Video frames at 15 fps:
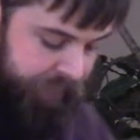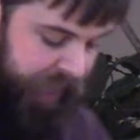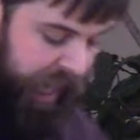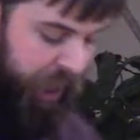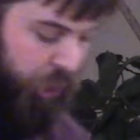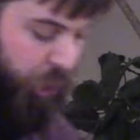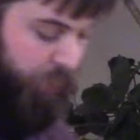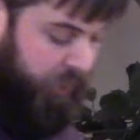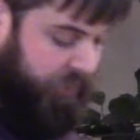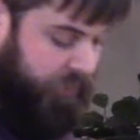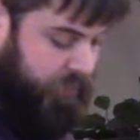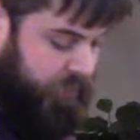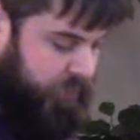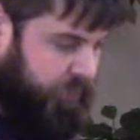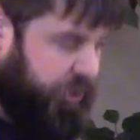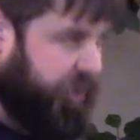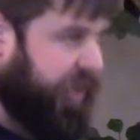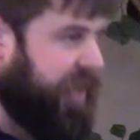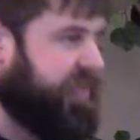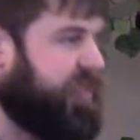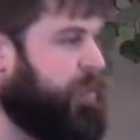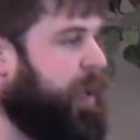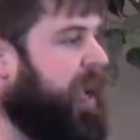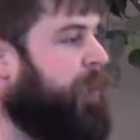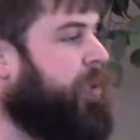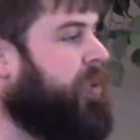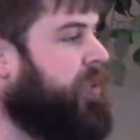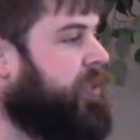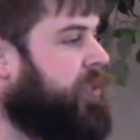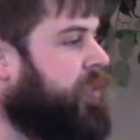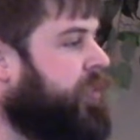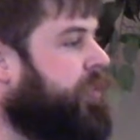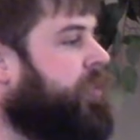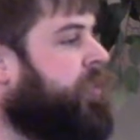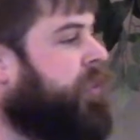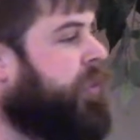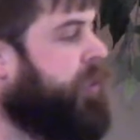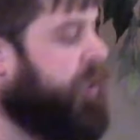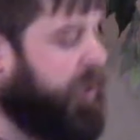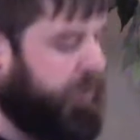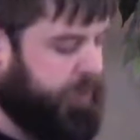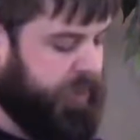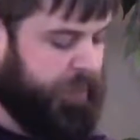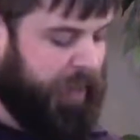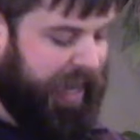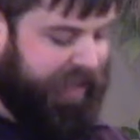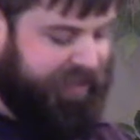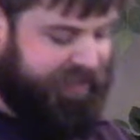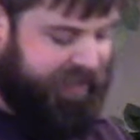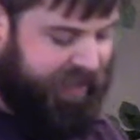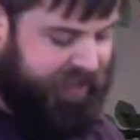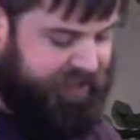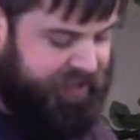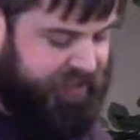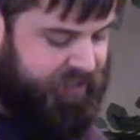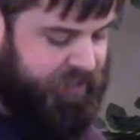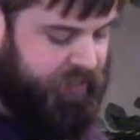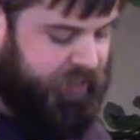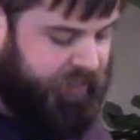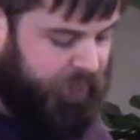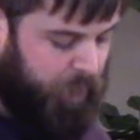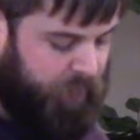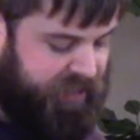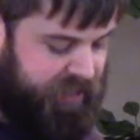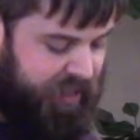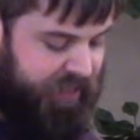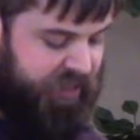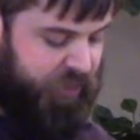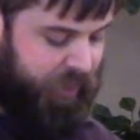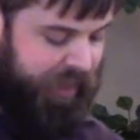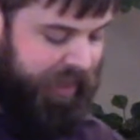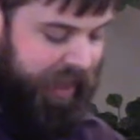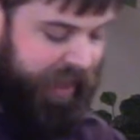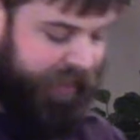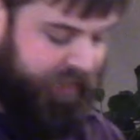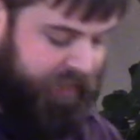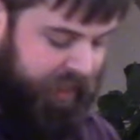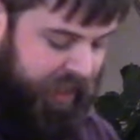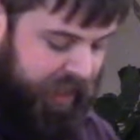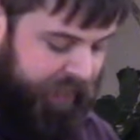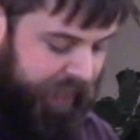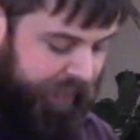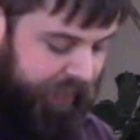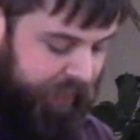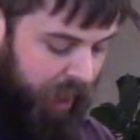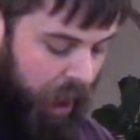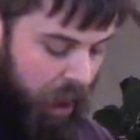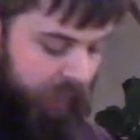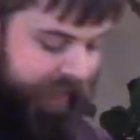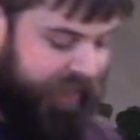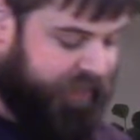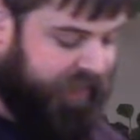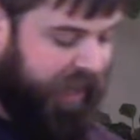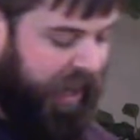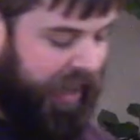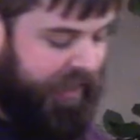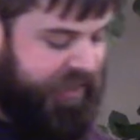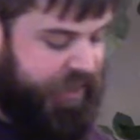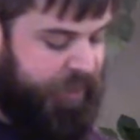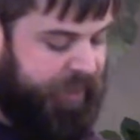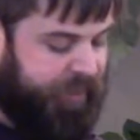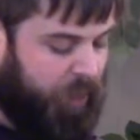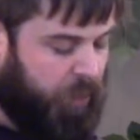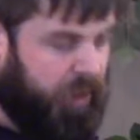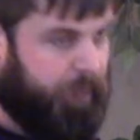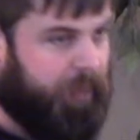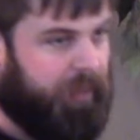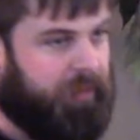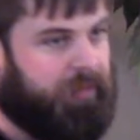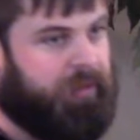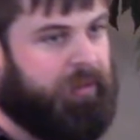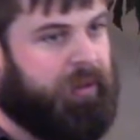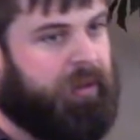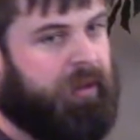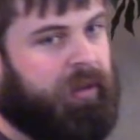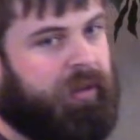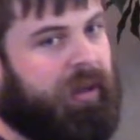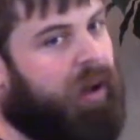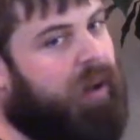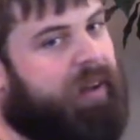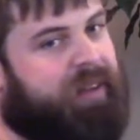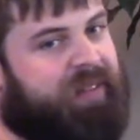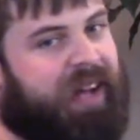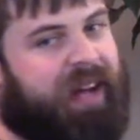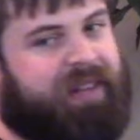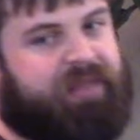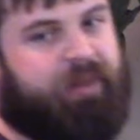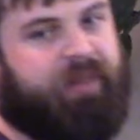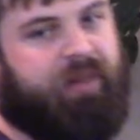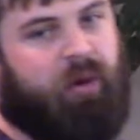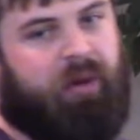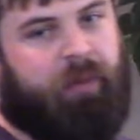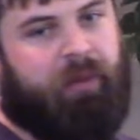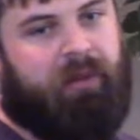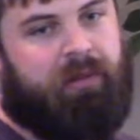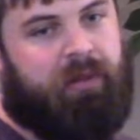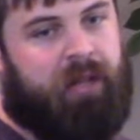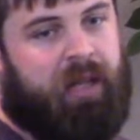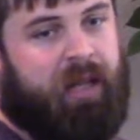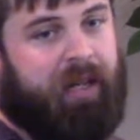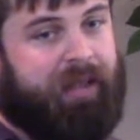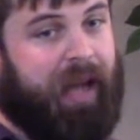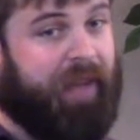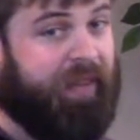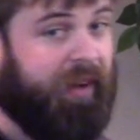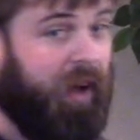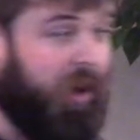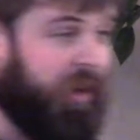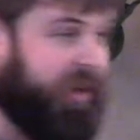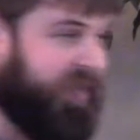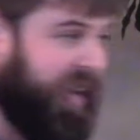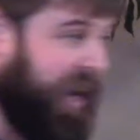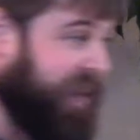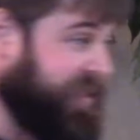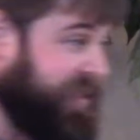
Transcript: I don't know about your guys' Bible, but mine says in Romans 11 29 that the calling of God is irrevocable. calling of God is irrevocable. Not the calling of God